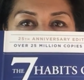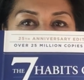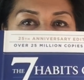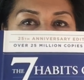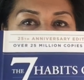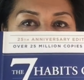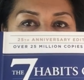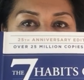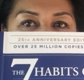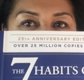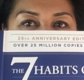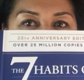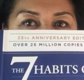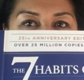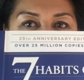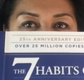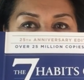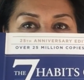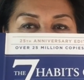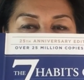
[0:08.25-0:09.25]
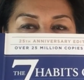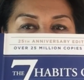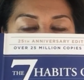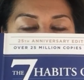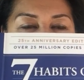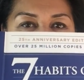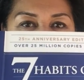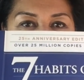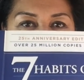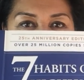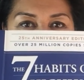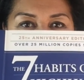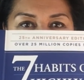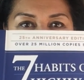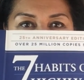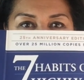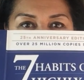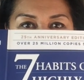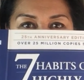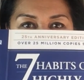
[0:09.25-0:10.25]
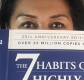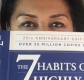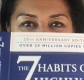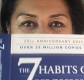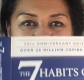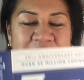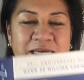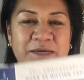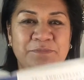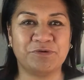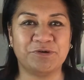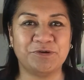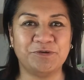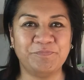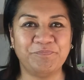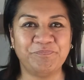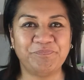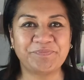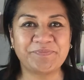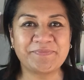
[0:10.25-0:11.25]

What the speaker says: Habits of Highly Effective People.